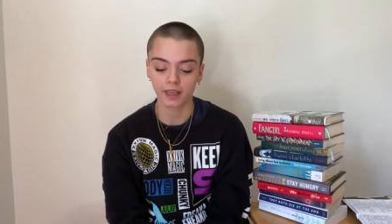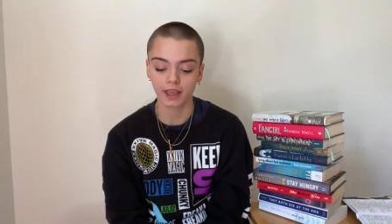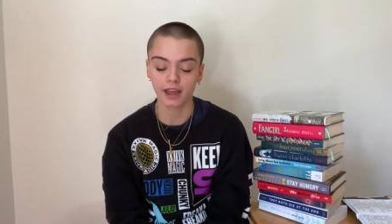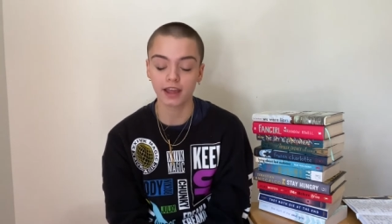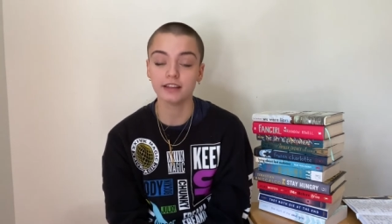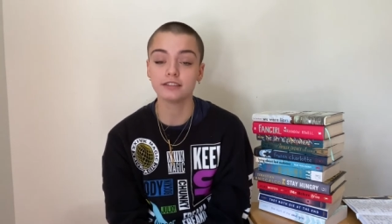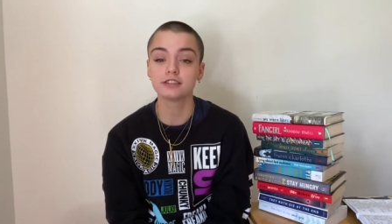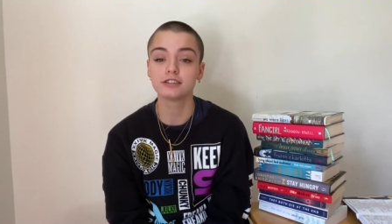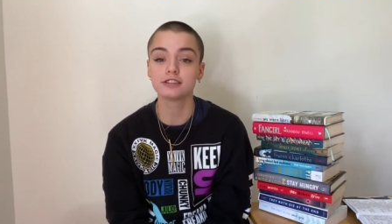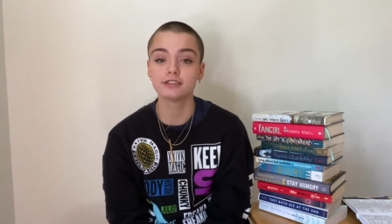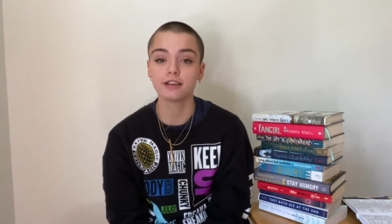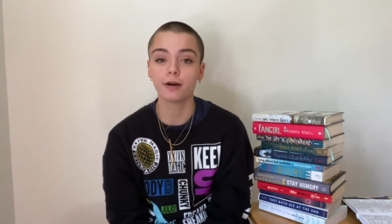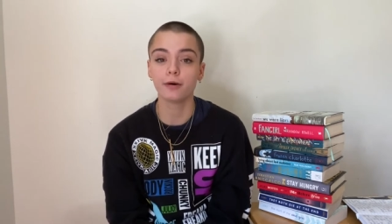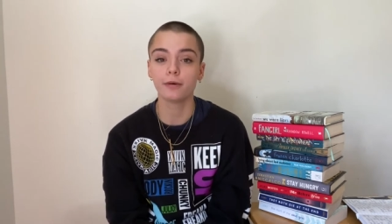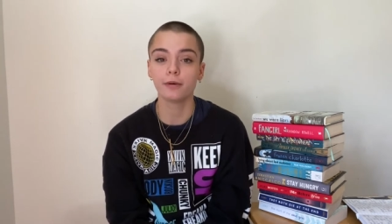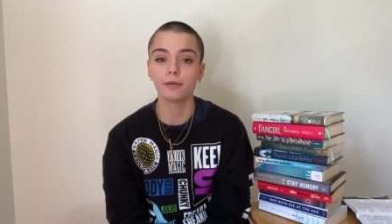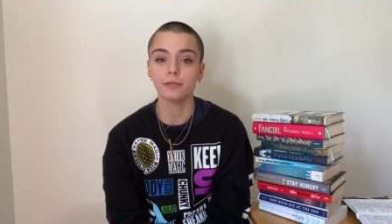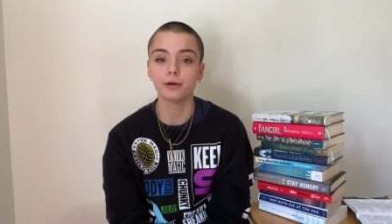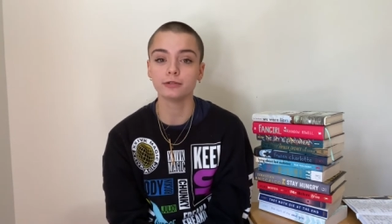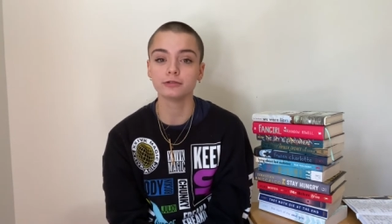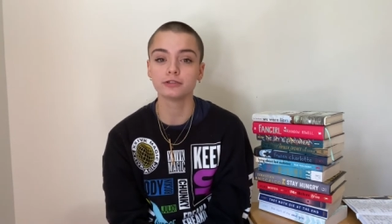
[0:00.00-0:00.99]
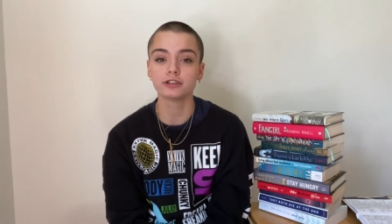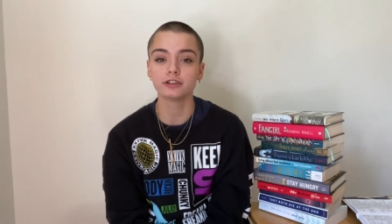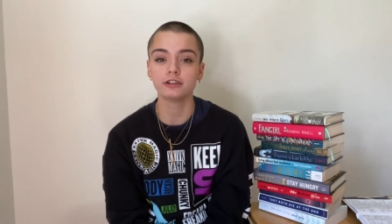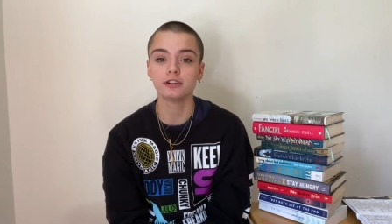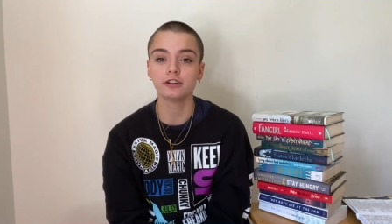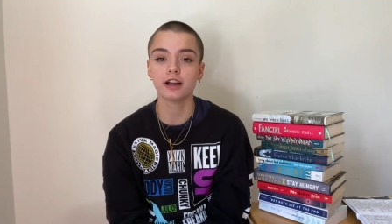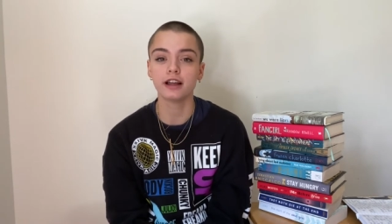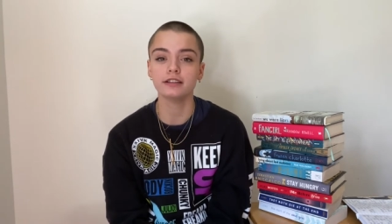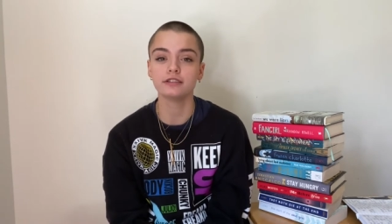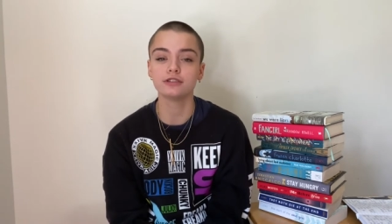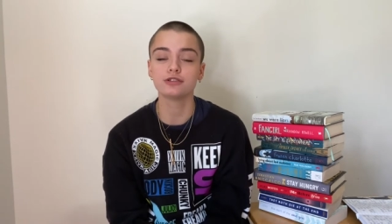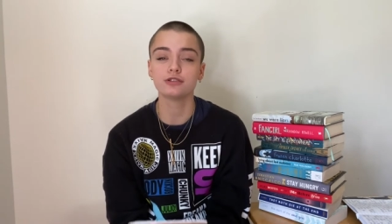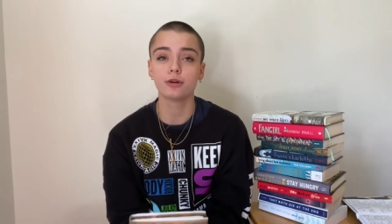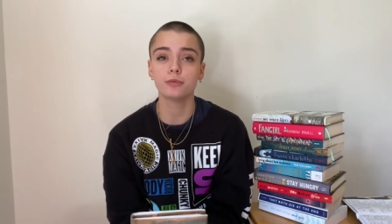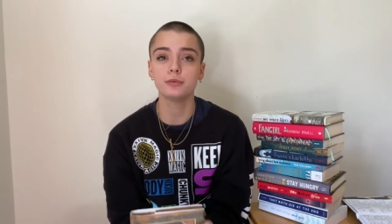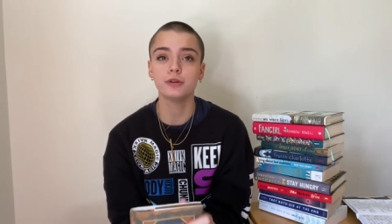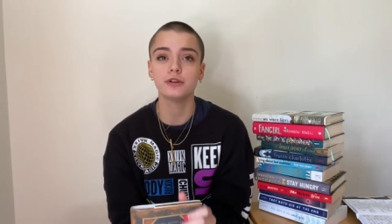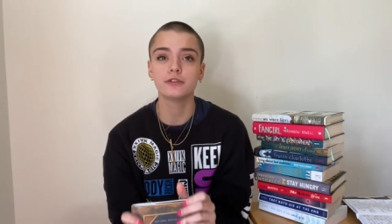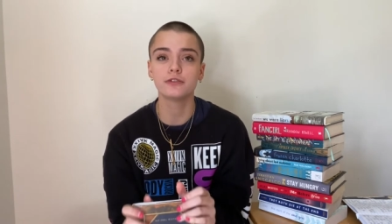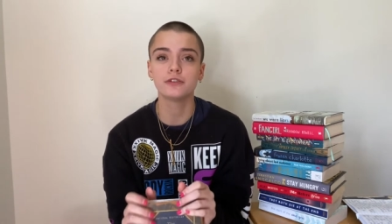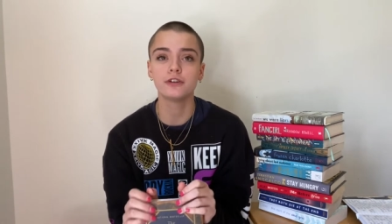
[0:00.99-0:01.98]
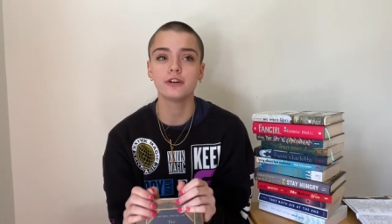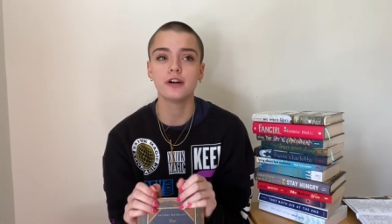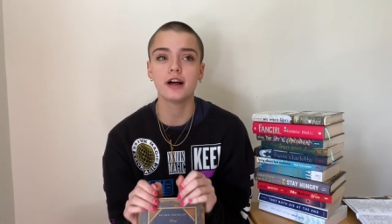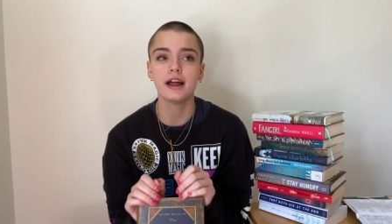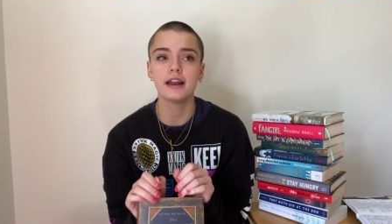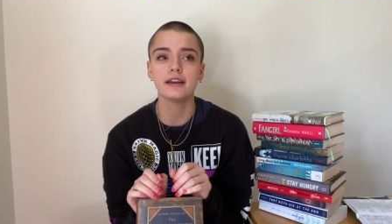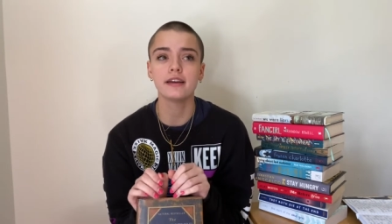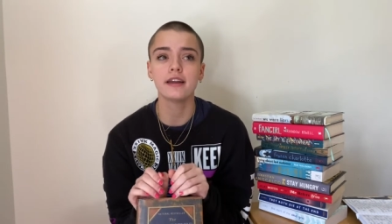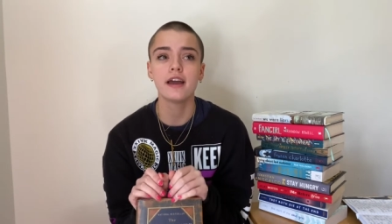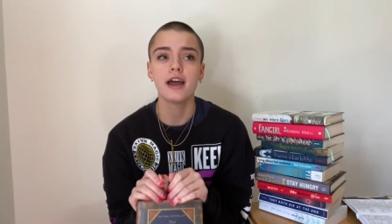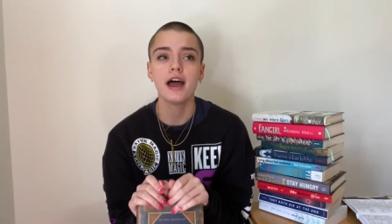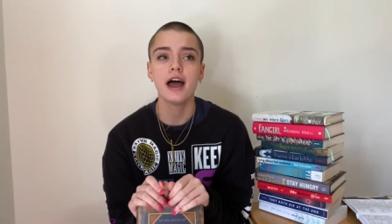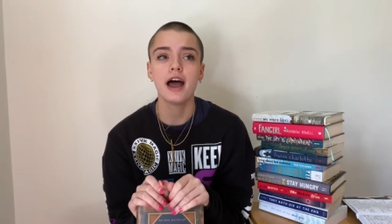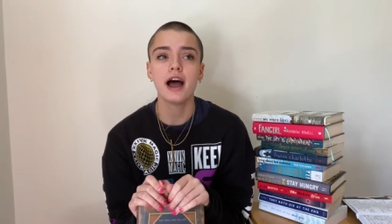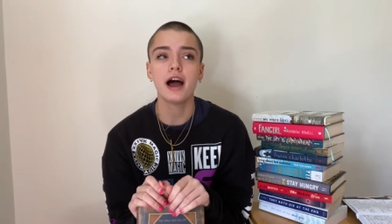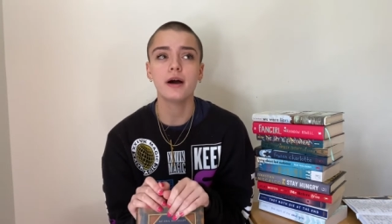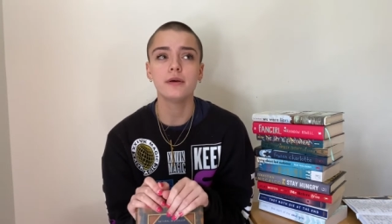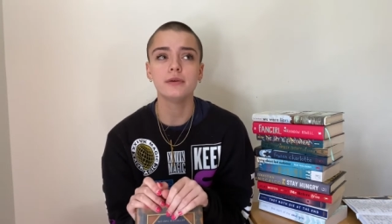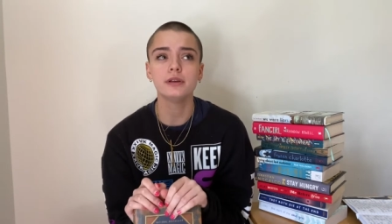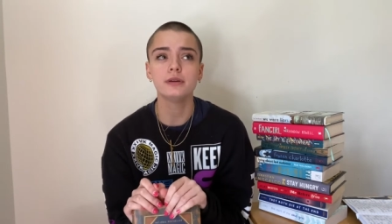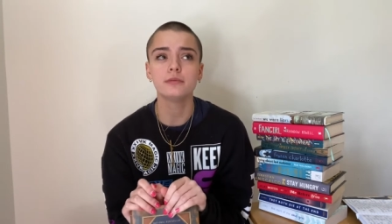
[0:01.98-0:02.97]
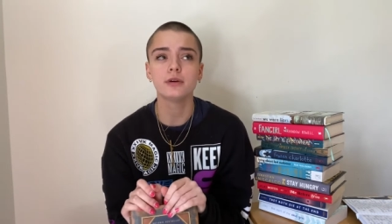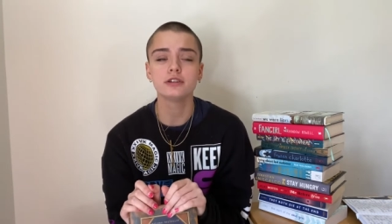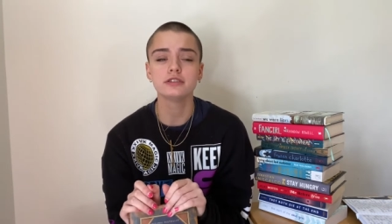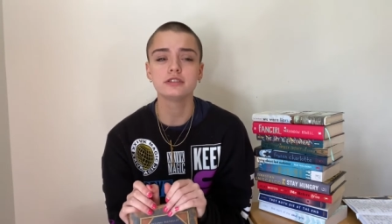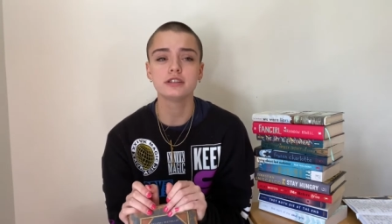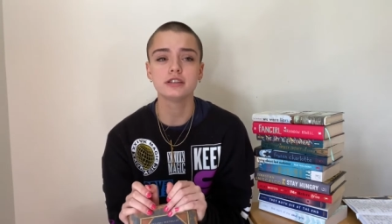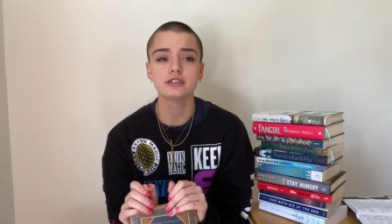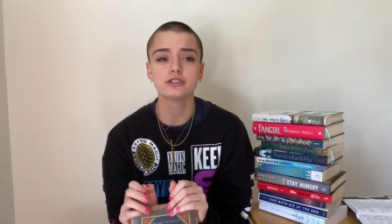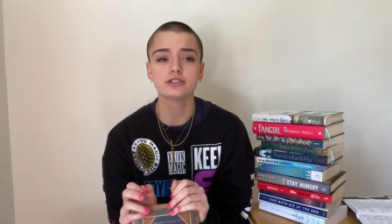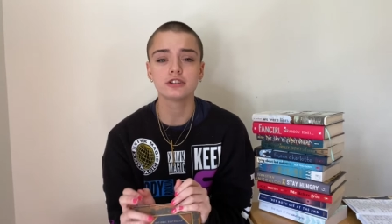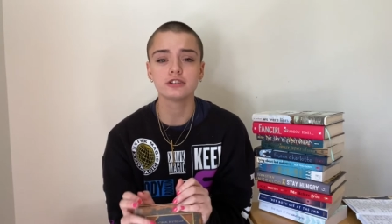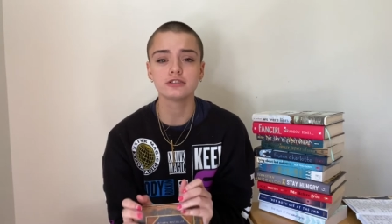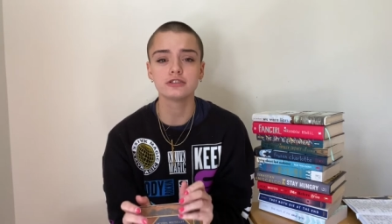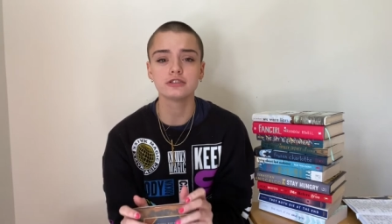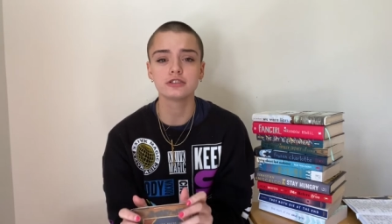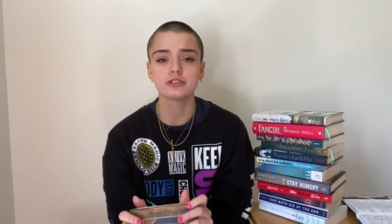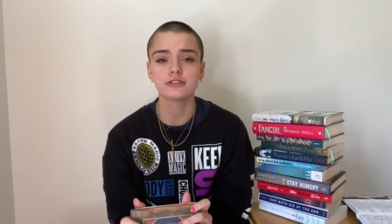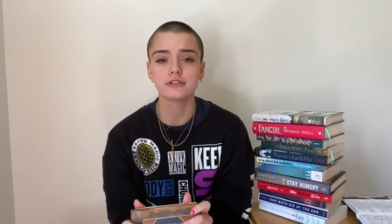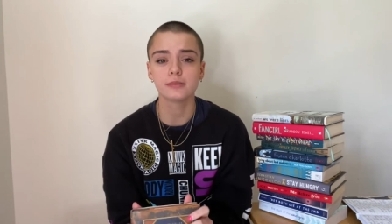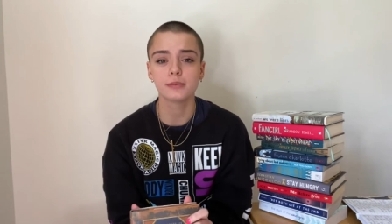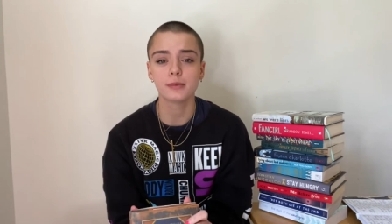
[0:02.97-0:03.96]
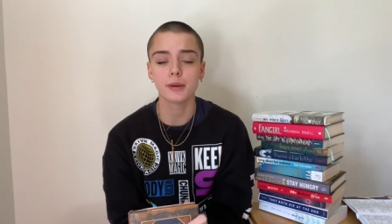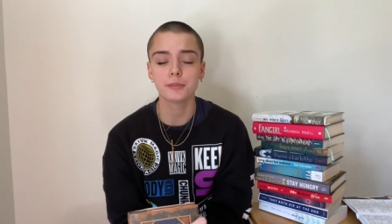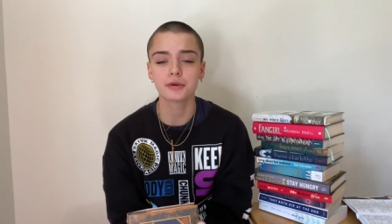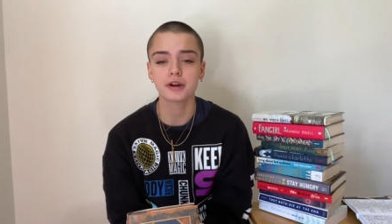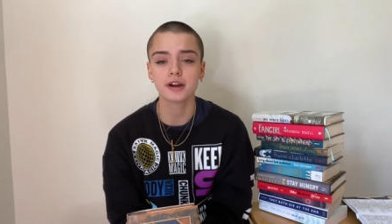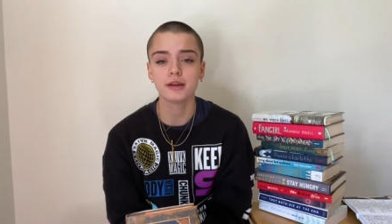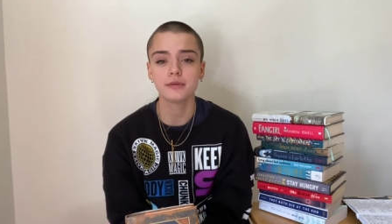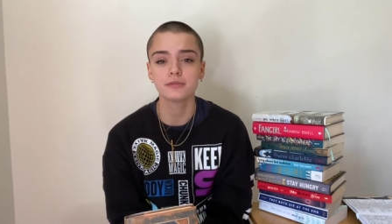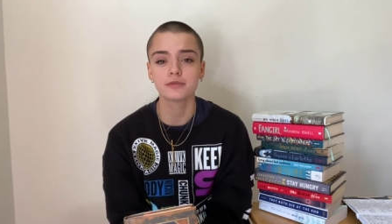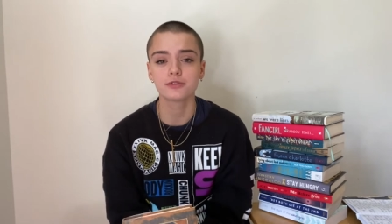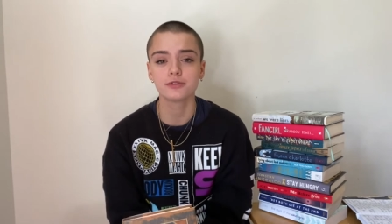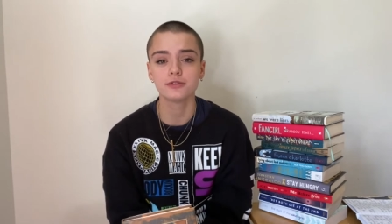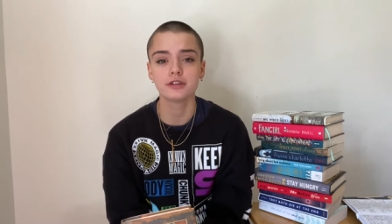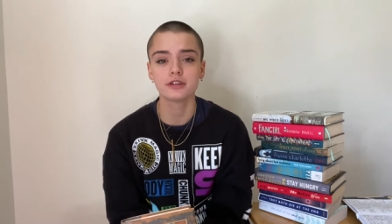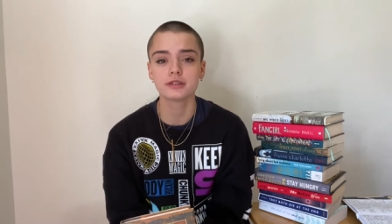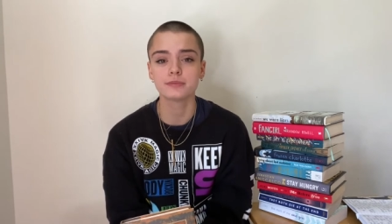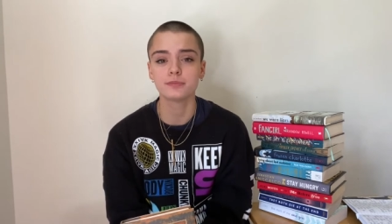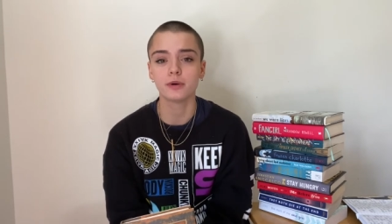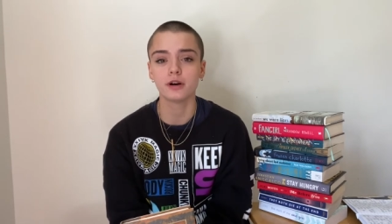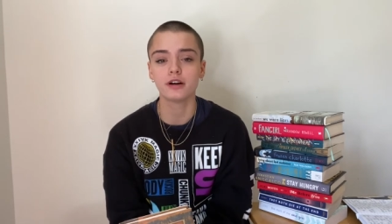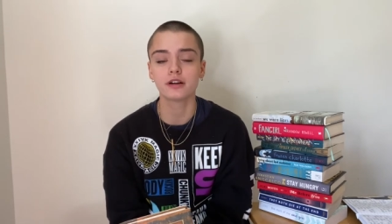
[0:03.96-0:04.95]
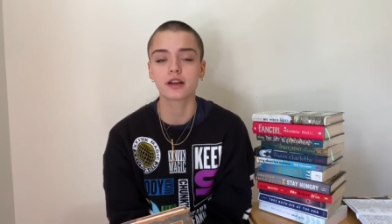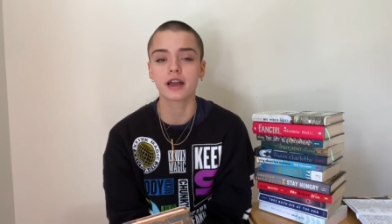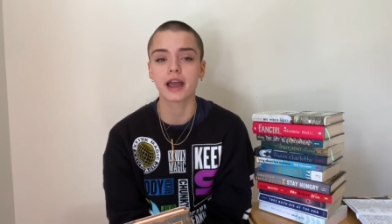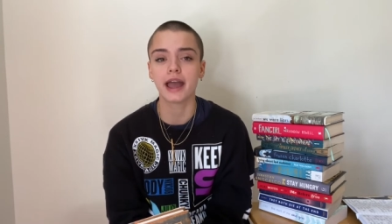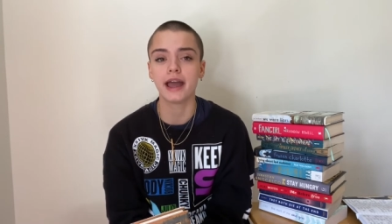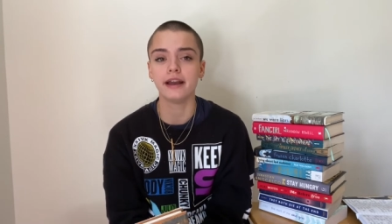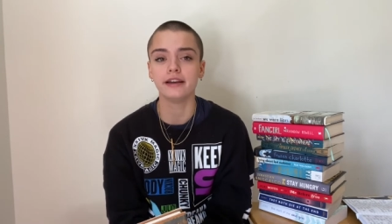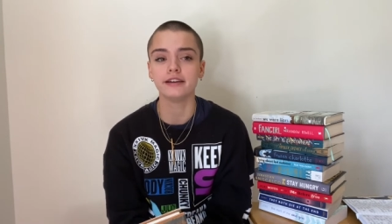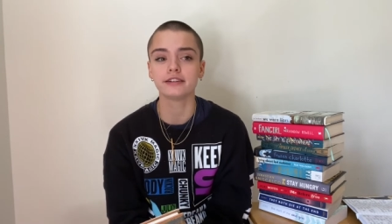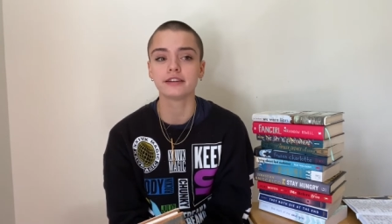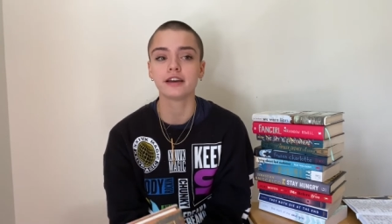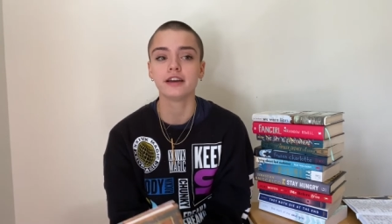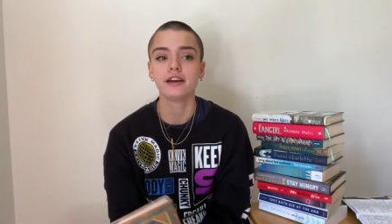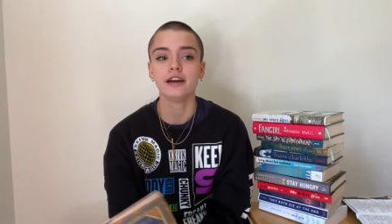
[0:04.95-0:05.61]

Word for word: It's so emotional and so beautiful and how he wants his children to remember him through this book and